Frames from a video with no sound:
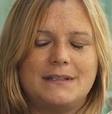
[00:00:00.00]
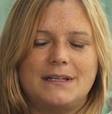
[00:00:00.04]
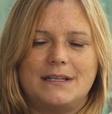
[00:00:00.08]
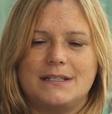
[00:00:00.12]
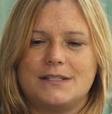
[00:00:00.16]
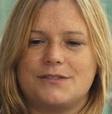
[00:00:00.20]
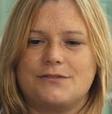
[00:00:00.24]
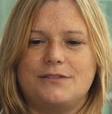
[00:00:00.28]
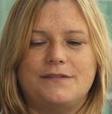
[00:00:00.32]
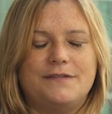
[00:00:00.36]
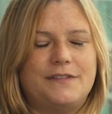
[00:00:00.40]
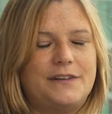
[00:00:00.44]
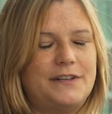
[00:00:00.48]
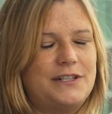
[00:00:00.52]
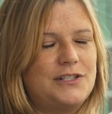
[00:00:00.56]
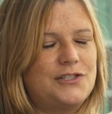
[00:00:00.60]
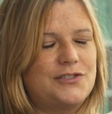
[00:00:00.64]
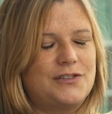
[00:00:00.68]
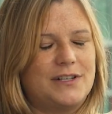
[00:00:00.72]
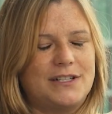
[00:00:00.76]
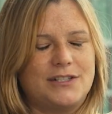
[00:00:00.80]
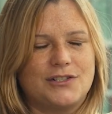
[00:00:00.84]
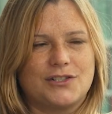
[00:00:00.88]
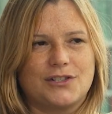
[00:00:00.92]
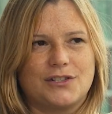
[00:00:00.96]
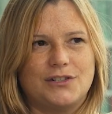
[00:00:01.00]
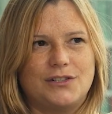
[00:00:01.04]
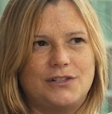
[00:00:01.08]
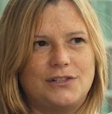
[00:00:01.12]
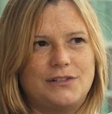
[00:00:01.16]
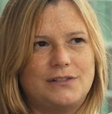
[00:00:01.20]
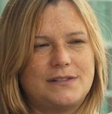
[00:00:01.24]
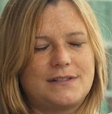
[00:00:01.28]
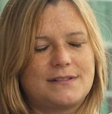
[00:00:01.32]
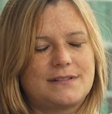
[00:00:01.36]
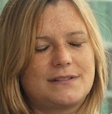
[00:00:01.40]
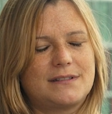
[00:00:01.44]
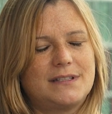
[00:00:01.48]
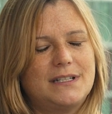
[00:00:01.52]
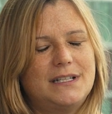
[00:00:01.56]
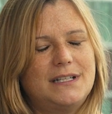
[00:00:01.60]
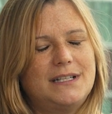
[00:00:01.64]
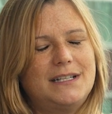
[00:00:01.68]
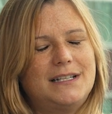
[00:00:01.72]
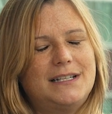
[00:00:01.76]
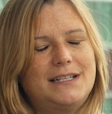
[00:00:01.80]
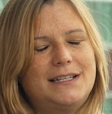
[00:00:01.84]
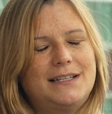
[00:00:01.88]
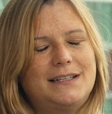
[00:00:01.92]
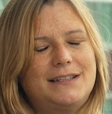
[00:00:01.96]
answering very strange calls,
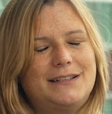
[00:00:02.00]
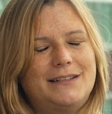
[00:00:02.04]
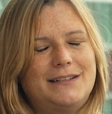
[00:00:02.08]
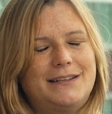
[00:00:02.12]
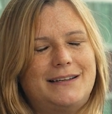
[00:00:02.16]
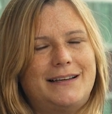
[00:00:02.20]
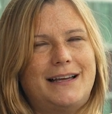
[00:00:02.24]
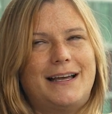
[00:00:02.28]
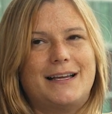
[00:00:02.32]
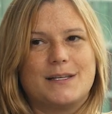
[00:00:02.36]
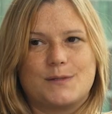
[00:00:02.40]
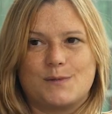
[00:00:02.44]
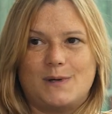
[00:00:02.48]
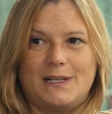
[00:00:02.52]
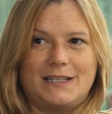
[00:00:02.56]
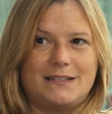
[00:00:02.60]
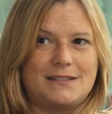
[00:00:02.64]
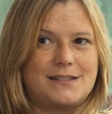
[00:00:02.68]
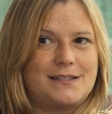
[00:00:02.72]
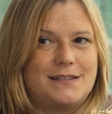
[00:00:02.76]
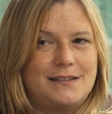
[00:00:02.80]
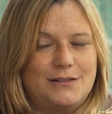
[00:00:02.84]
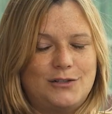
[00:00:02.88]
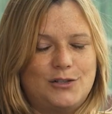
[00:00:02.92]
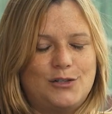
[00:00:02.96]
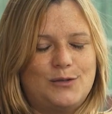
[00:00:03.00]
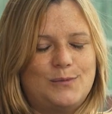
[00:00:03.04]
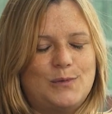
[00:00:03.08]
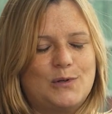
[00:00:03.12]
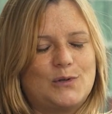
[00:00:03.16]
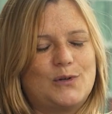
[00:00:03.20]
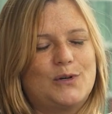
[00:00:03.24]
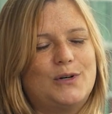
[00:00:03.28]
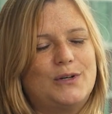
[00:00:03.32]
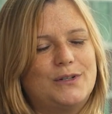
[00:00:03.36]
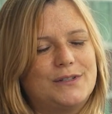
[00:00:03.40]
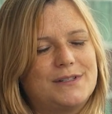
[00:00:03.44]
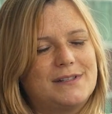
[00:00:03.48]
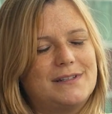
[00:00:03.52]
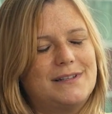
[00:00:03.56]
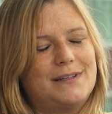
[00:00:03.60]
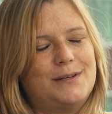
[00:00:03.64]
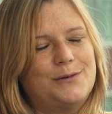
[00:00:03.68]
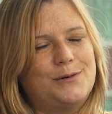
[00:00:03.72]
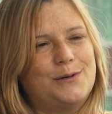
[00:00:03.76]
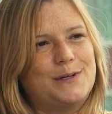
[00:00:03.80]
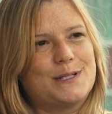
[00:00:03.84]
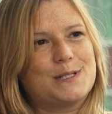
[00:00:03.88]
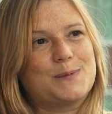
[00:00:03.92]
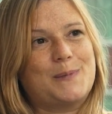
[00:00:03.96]
as well as the normal calls that
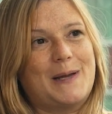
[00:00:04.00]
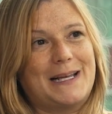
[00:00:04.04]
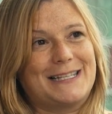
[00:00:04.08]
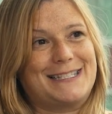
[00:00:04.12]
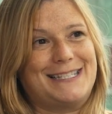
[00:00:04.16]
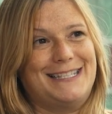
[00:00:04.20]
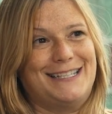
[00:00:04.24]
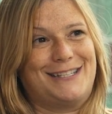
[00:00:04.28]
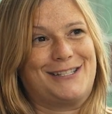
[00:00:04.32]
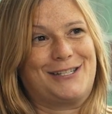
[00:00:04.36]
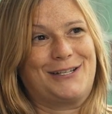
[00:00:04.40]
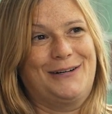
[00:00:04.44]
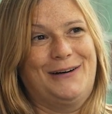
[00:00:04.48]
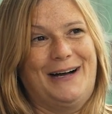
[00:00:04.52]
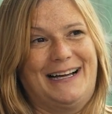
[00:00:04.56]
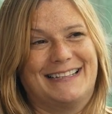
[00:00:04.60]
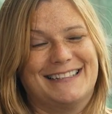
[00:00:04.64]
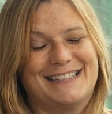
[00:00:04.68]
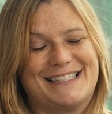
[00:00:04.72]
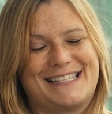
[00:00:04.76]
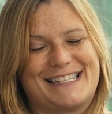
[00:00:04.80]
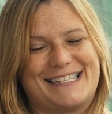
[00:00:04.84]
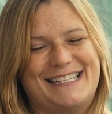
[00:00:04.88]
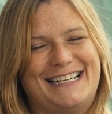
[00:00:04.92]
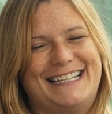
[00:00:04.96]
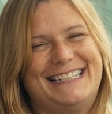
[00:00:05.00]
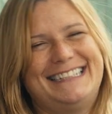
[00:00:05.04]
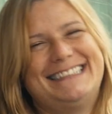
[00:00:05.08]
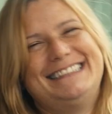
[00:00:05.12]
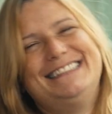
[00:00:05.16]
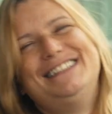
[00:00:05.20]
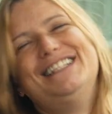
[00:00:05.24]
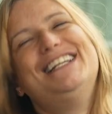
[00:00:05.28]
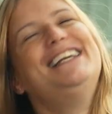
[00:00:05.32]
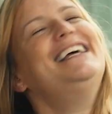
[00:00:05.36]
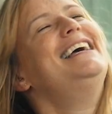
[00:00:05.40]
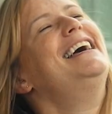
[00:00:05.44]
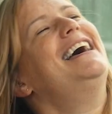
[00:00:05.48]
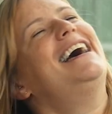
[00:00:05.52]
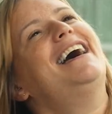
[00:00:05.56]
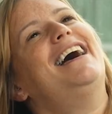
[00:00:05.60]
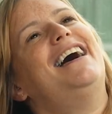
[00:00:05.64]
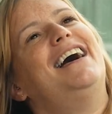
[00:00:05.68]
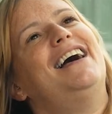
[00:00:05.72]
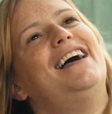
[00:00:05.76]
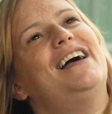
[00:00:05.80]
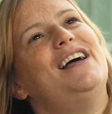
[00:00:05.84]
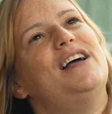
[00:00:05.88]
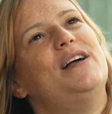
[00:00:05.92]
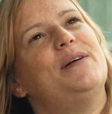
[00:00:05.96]
you were expected to answer.
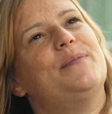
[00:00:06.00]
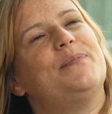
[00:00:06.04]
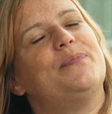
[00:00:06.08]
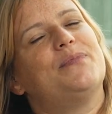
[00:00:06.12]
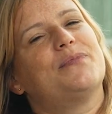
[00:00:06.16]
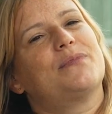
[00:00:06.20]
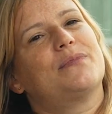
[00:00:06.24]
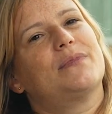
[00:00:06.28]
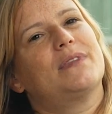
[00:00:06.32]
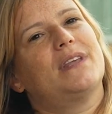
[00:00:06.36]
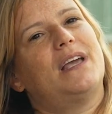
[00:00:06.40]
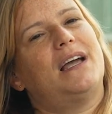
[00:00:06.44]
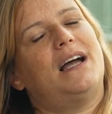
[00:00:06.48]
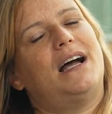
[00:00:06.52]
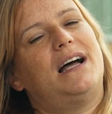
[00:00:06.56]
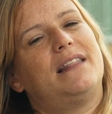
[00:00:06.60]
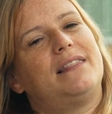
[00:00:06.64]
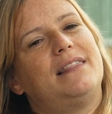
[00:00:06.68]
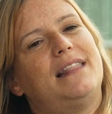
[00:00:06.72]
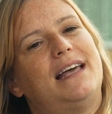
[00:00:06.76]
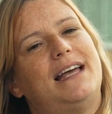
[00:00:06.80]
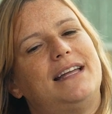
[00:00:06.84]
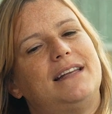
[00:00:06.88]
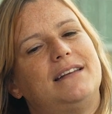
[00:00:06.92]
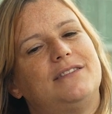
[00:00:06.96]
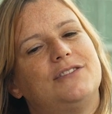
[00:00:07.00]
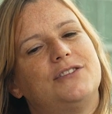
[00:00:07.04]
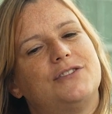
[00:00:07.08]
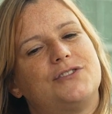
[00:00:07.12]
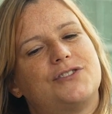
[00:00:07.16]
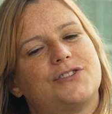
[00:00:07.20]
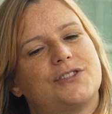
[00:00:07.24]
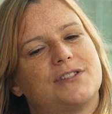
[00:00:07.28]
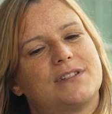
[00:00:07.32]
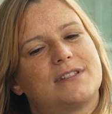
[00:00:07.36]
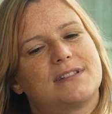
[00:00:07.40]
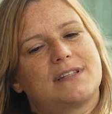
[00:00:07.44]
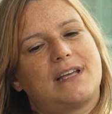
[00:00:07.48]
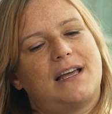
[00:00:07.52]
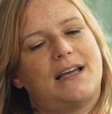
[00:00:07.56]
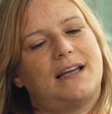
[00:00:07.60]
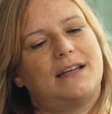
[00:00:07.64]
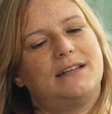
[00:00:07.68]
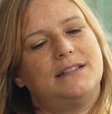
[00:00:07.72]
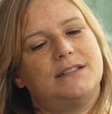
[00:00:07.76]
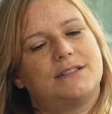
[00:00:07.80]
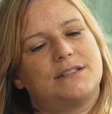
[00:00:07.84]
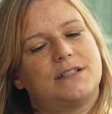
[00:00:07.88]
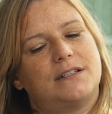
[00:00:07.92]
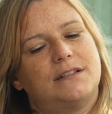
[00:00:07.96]
And then just
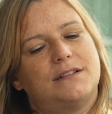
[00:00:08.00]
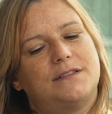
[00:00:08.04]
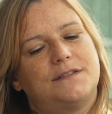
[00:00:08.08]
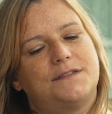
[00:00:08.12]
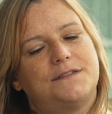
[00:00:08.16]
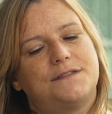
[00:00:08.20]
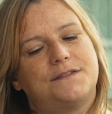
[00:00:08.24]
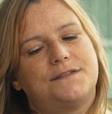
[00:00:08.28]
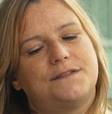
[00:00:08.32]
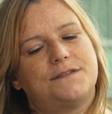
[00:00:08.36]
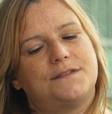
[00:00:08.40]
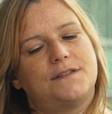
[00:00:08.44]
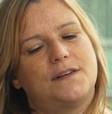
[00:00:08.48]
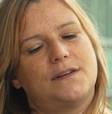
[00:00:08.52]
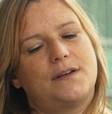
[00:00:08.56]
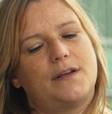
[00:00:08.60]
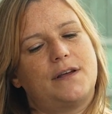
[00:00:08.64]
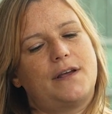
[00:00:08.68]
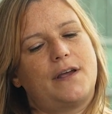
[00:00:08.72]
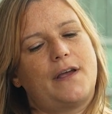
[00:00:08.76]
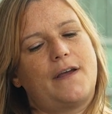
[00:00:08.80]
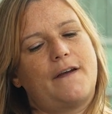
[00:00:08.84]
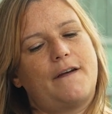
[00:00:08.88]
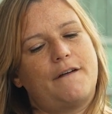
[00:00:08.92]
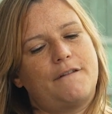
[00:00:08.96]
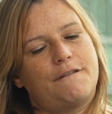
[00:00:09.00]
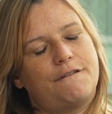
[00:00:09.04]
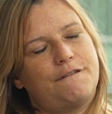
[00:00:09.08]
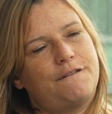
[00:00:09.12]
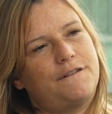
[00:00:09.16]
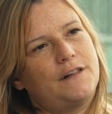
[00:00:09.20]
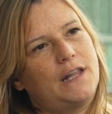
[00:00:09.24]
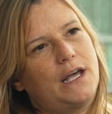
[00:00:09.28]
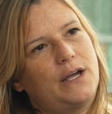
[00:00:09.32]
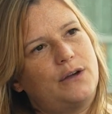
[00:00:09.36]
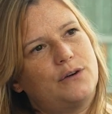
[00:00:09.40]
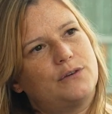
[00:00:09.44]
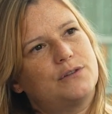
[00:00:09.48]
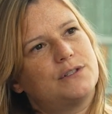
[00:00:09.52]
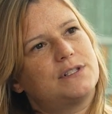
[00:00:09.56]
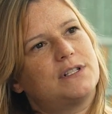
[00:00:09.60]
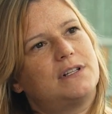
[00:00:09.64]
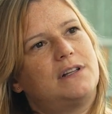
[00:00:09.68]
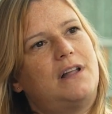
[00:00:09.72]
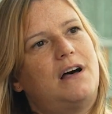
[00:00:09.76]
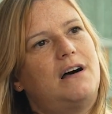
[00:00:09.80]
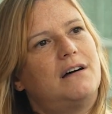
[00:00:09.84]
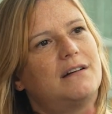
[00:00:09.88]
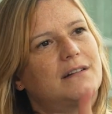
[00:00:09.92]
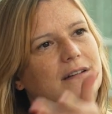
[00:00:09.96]
kind of flowed
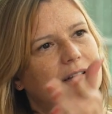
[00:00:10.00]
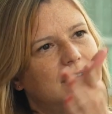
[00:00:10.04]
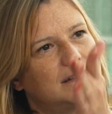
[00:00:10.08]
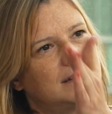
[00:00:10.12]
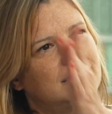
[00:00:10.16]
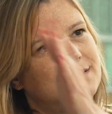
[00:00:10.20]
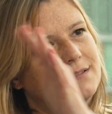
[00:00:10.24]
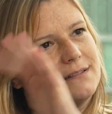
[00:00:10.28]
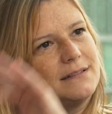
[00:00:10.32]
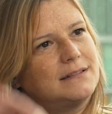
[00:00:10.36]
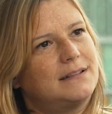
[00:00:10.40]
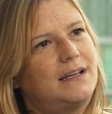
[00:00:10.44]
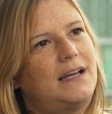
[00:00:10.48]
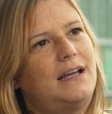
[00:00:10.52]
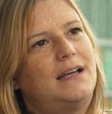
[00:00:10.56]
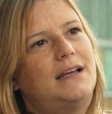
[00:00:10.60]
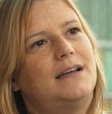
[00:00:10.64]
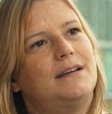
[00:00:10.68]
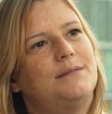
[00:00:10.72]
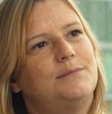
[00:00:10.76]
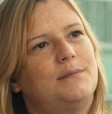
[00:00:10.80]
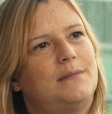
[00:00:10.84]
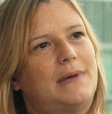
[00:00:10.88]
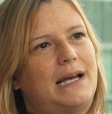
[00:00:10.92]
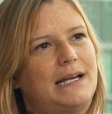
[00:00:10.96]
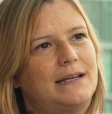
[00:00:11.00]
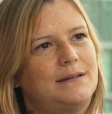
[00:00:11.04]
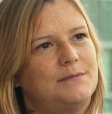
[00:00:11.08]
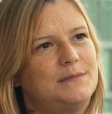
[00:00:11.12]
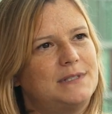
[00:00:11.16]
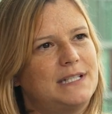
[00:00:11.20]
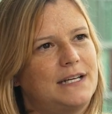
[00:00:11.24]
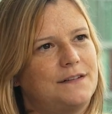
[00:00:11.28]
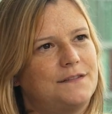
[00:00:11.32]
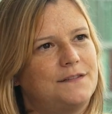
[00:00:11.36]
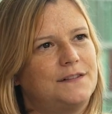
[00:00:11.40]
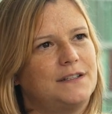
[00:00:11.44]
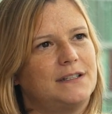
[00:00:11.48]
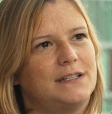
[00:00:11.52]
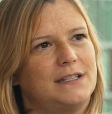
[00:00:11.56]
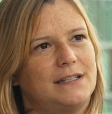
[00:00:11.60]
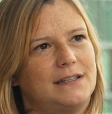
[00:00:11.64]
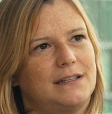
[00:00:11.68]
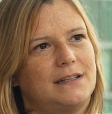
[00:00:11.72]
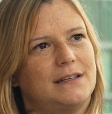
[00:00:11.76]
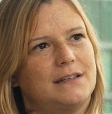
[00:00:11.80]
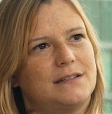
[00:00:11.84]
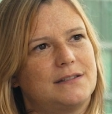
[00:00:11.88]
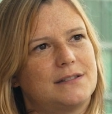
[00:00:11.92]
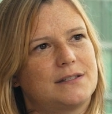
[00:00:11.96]
along. I am definitely
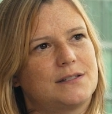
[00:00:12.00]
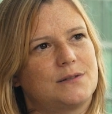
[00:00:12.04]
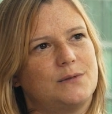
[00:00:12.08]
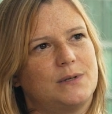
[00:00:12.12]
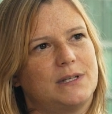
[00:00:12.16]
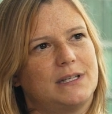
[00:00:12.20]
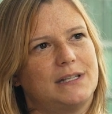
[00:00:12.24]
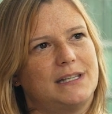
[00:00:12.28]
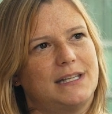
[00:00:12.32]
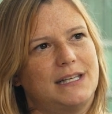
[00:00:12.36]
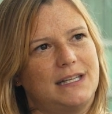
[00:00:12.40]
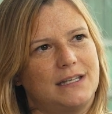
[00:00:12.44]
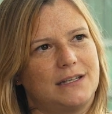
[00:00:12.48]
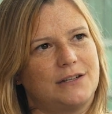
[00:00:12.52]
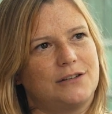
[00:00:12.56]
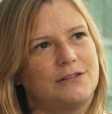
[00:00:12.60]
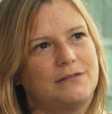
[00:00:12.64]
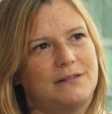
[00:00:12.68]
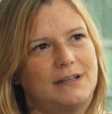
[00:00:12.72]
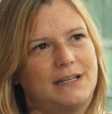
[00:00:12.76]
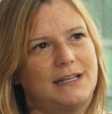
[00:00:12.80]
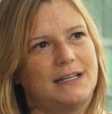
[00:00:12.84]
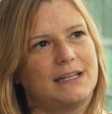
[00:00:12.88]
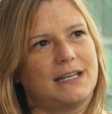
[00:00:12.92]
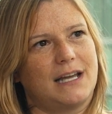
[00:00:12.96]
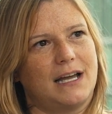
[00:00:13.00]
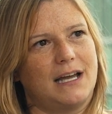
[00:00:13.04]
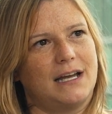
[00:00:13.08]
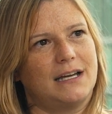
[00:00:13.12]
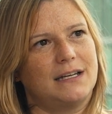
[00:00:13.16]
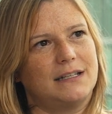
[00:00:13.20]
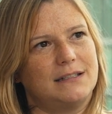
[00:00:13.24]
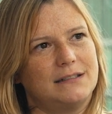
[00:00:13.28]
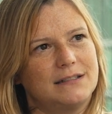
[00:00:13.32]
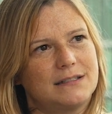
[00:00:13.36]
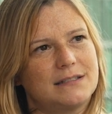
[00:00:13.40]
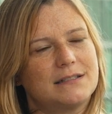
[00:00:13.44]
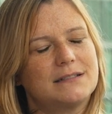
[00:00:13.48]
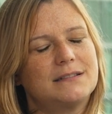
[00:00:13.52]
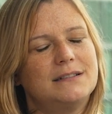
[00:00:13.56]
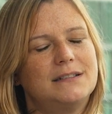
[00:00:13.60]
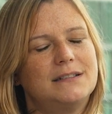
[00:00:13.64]
the squiggly career kind.